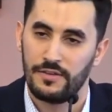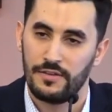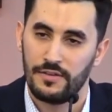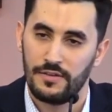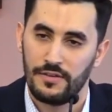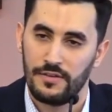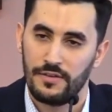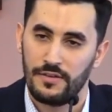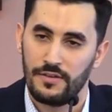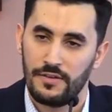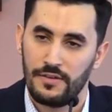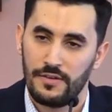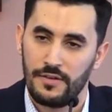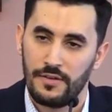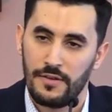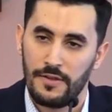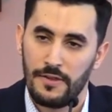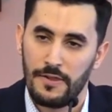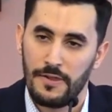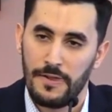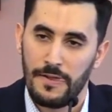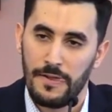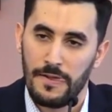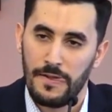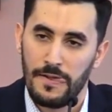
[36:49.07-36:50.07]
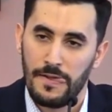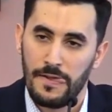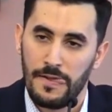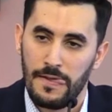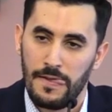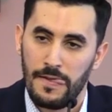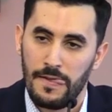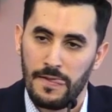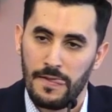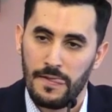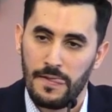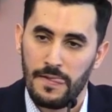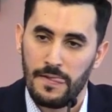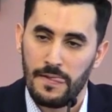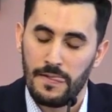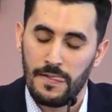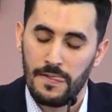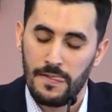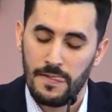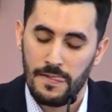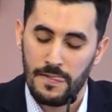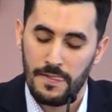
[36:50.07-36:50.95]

(silence)